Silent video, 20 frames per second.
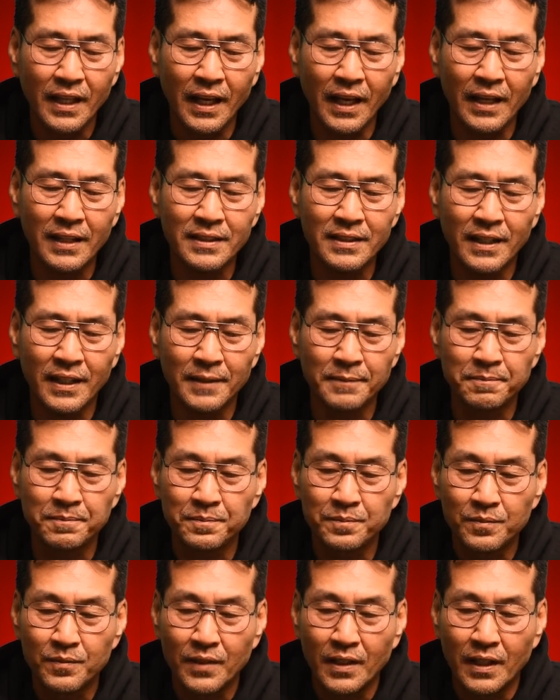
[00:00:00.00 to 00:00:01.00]
And
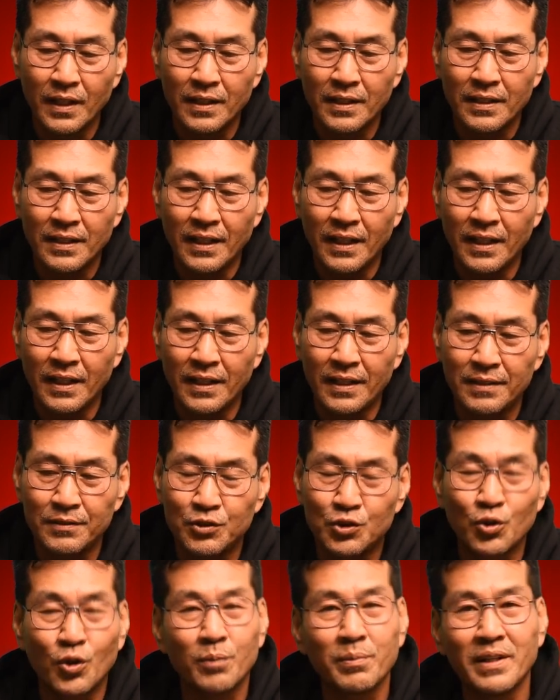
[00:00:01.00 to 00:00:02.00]
um,
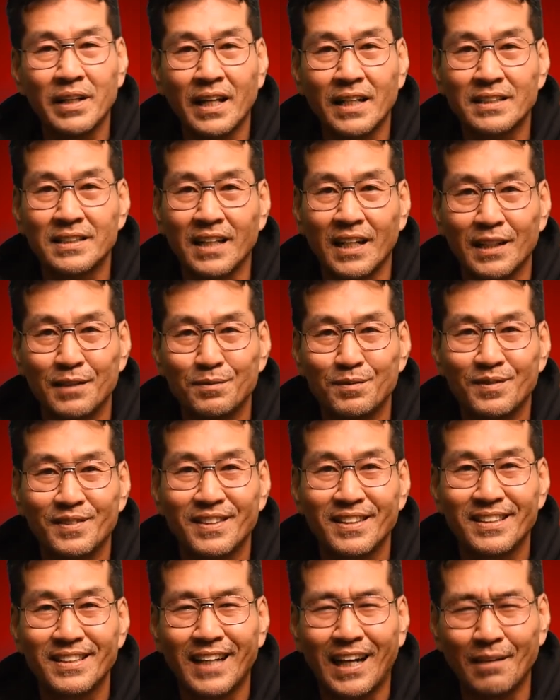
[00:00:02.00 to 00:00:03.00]
um, join me next time.
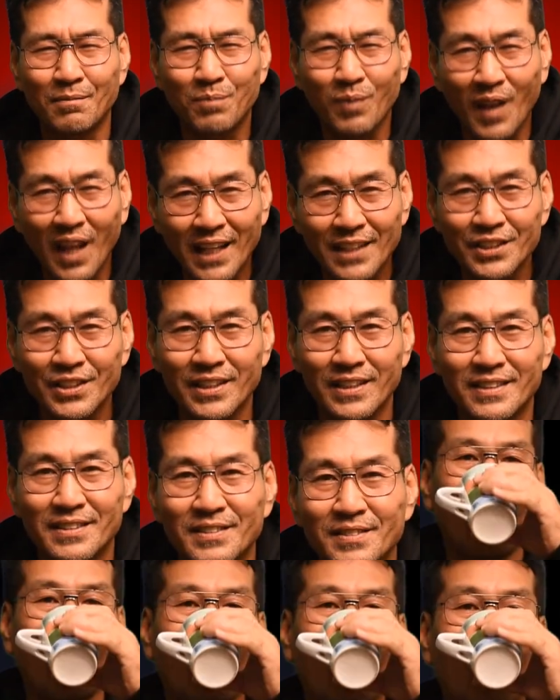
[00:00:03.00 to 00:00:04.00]
God bless you.